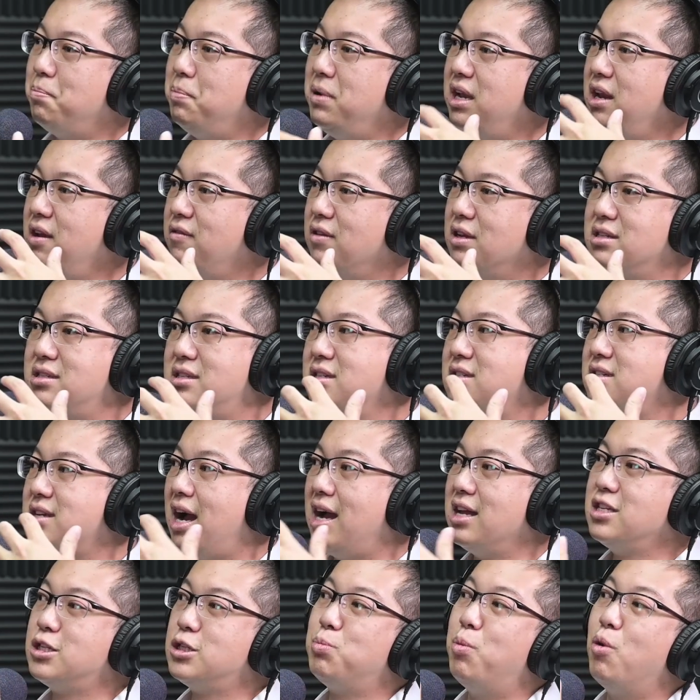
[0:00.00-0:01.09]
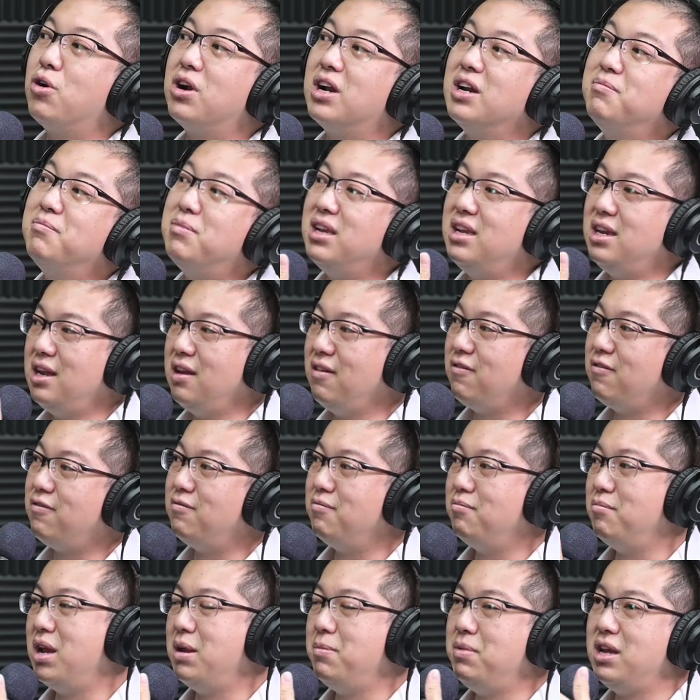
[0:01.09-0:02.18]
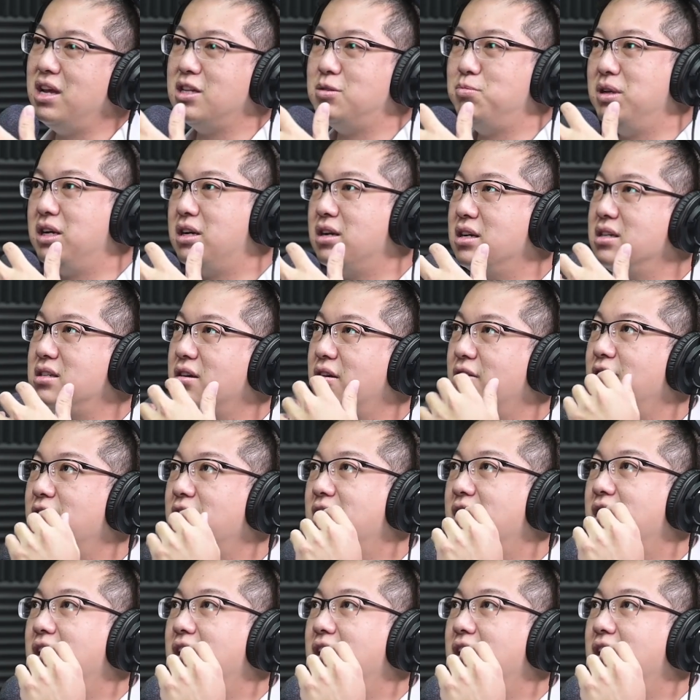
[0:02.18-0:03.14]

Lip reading: belief. It's this unspoken belief. Maybe it's because of